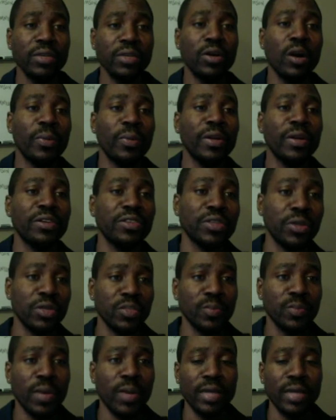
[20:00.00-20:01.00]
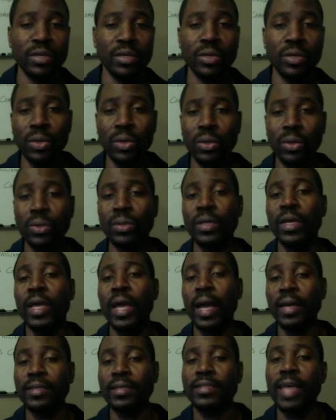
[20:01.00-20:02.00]
go up in the search box on Google
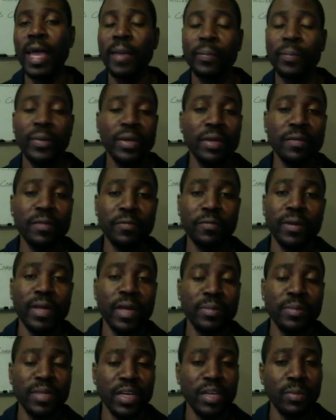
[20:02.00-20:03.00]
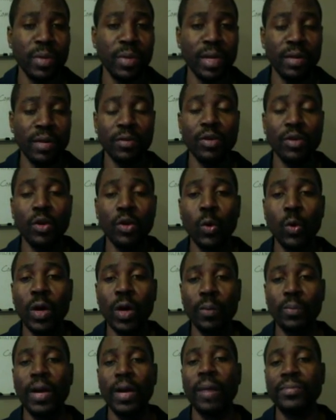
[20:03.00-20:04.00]
and type in different names, and you may never know
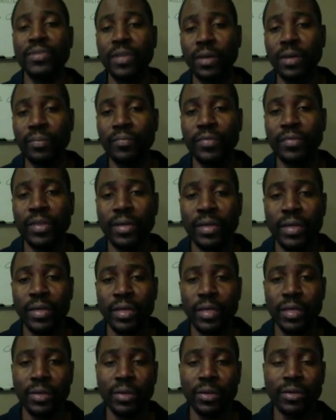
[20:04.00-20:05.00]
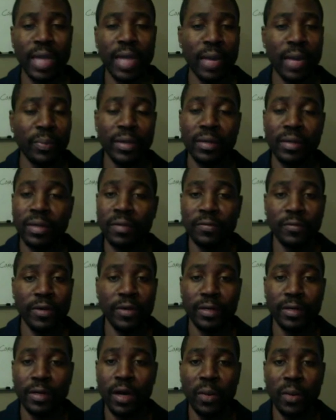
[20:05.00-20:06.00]
what pops up. You know, type in
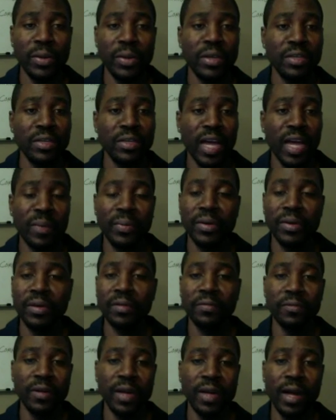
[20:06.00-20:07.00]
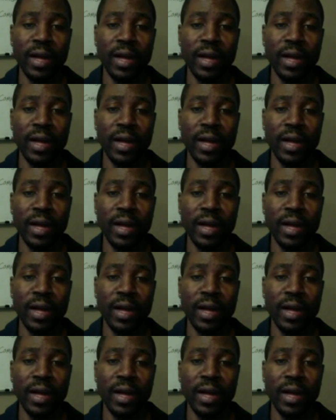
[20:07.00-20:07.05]
different companies, type in different